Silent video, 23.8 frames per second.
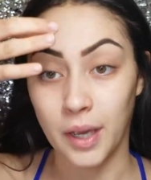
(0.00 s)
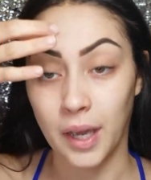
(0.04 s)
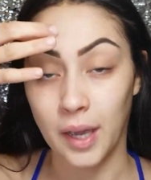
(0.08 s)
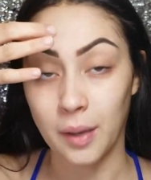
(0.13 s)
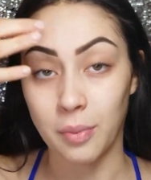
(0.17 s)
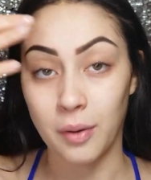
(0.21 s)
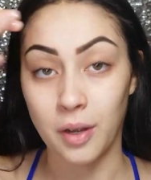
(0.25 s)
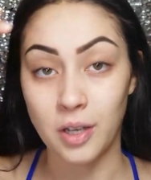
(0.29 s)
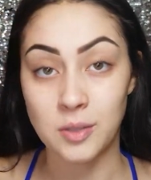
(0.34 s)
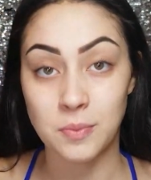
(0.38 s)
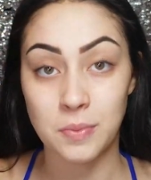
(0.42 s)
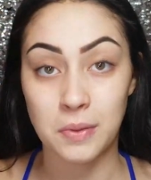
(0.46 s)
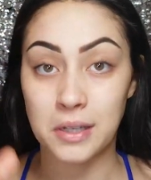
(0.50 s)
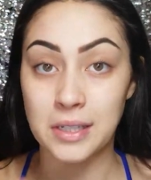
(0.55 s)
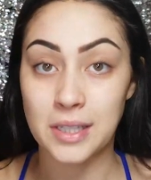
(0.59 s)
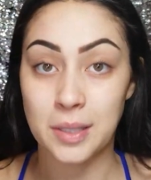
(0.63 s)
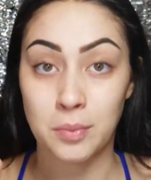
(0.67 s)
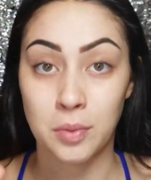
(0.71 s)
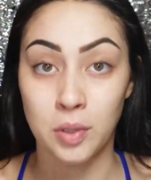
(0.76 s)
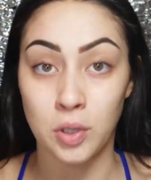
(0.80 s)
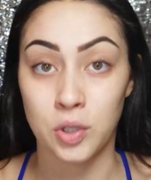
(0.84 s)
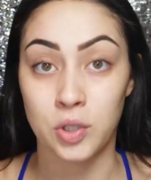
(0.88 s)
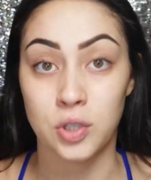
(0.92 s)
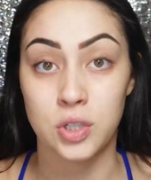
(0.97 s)
eyebrows because I'm
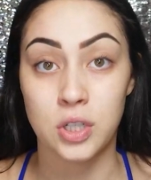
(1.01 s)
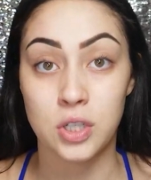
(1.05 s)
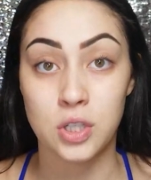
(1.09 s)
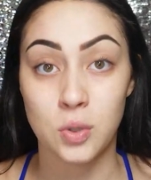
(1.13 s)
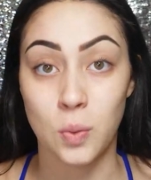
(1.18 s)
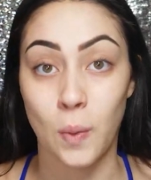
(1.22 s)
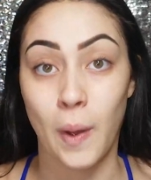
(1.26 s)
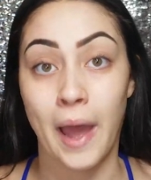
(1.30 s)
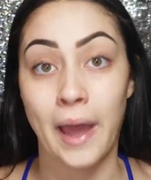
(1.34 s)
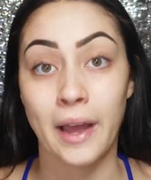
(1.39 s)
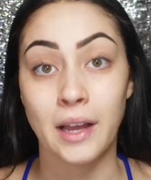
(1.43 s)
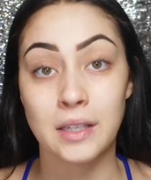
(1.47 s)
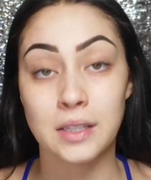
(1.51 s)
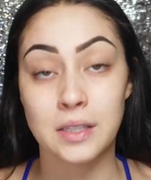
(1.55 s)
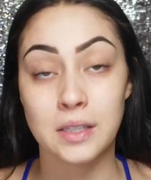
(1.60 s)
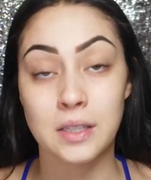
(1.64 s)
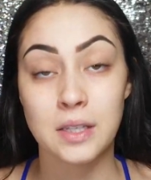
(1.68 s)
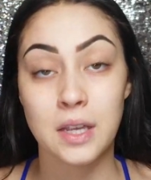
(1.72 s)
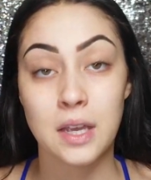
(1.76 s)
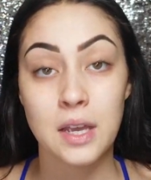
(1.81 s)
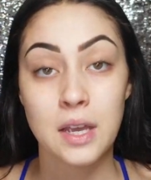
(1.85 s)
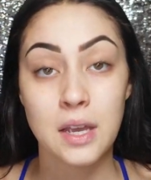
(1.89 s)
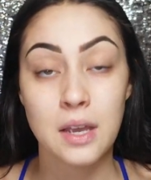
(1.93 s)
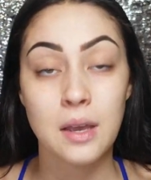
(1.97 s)
allergic to wax,
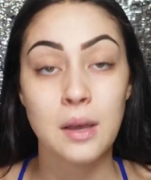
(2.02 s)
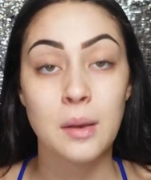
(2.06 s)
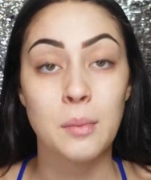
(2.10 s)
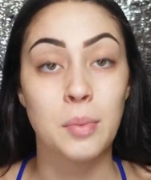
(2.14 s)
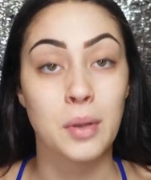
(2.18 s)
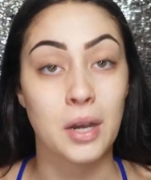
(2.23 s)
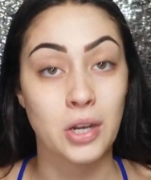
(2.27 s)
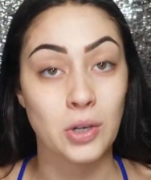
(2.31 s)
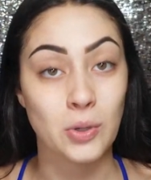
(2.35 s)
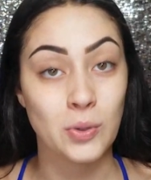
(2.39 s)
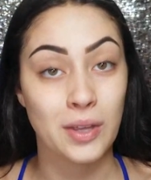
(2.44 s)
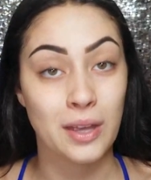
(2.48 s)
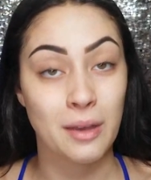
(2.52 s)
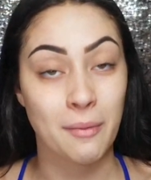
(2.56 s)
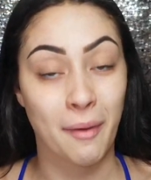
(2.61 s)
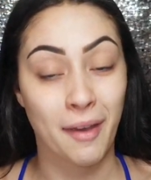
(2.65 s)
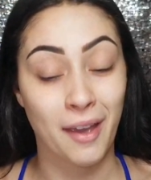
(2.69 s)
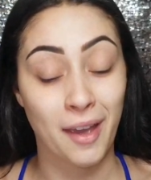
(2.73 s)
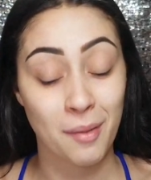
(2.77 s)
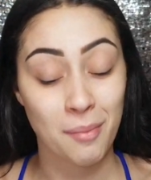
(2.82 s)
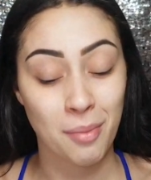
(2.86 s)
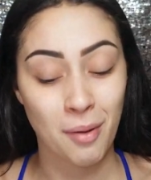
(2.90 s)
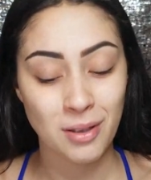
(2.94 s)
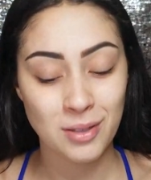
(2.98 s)
but I do get my
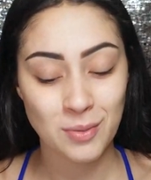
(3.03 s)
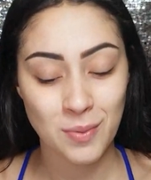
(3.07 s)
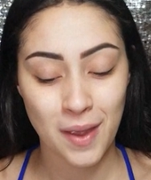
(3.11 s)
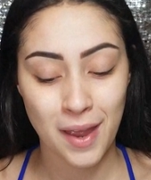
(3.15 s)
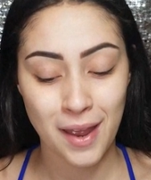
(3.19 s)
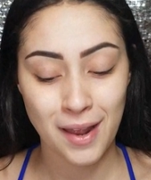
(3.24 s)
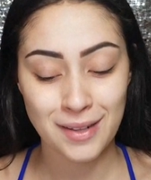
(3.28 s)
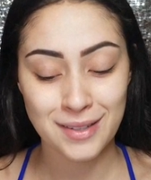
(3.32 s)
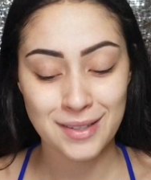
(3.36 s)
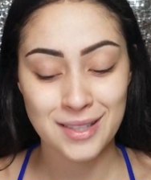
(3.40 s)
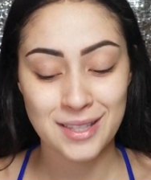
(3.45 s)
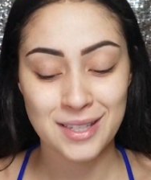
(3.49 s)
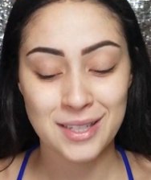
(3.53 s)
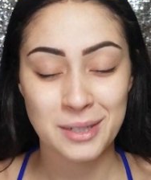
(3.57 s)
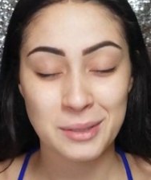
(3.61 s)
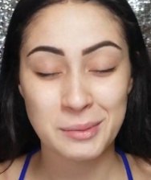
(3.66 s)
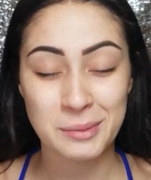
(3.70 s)
eyebrows waxed.